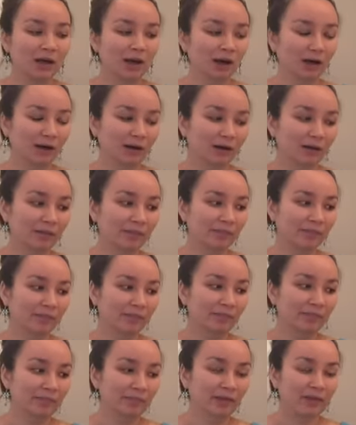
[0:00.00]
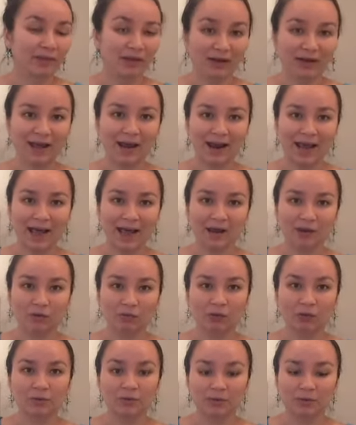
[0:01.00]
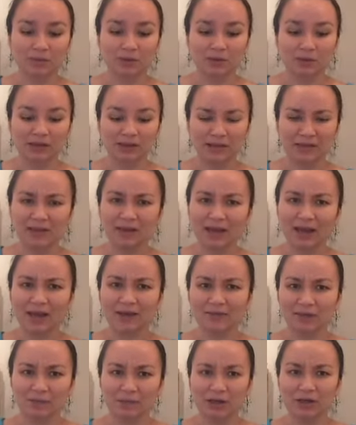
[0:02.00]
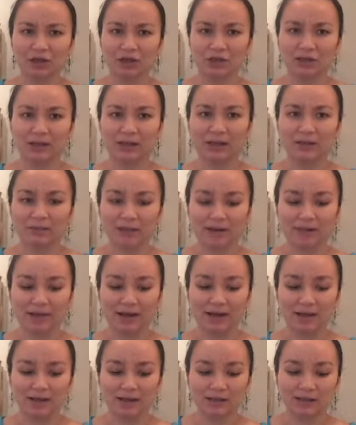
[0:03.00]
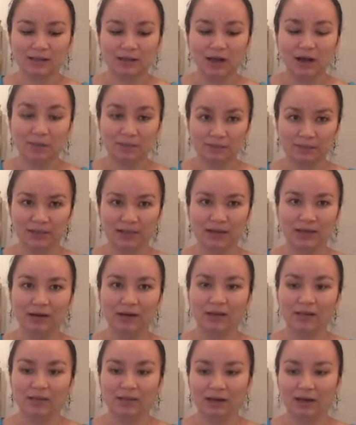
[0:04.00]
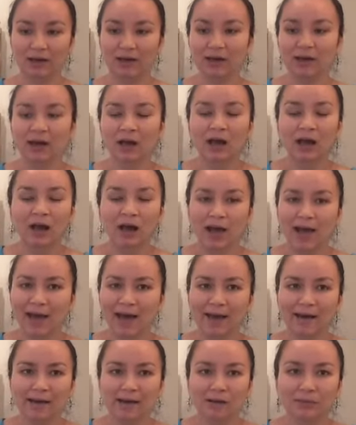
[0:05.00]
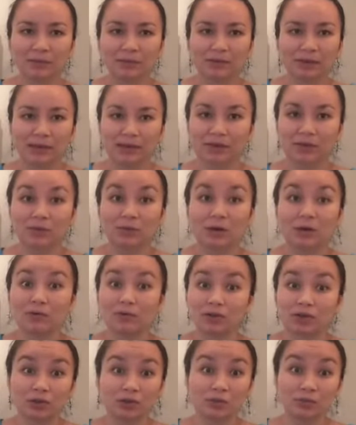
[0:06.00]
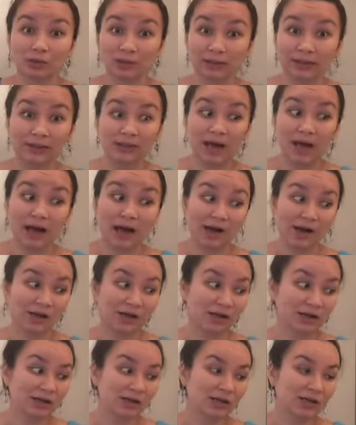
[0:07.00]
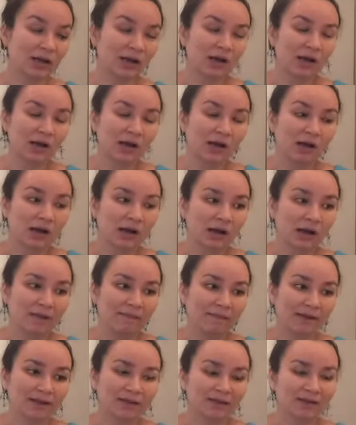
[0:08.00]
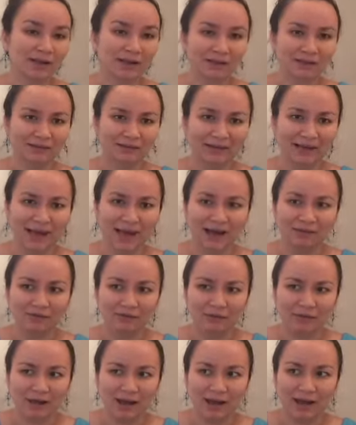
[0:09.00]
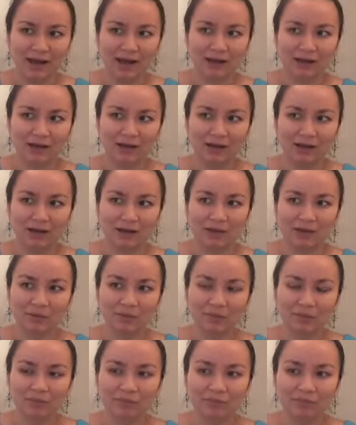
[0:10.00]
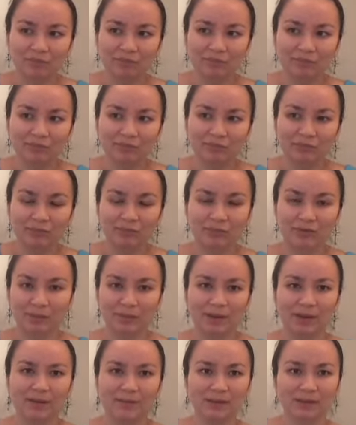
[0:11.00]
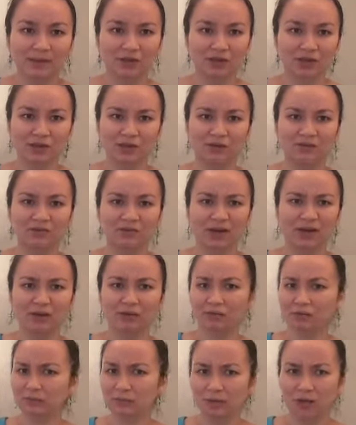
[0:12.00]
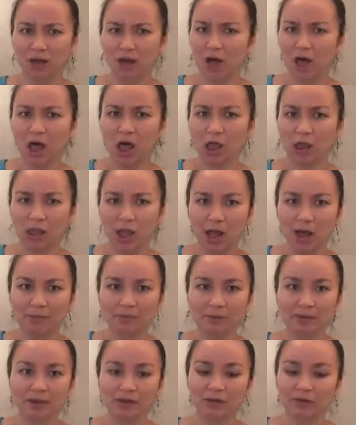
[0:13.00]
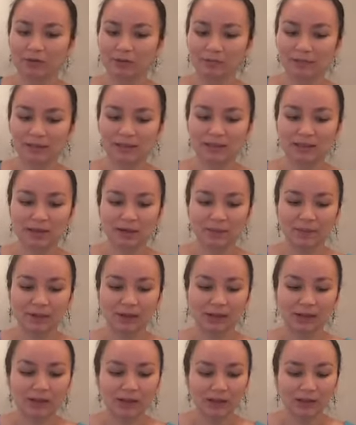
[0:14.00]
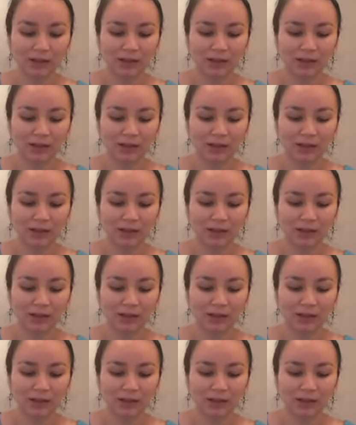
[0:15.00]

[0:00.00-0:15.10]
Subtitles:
that it had had a growth spurt, because I think I even mentioned it in my last update that I had a couple days where I was just really tired, and then suddenly after that, the baby just felt a lot bigger in my stomach.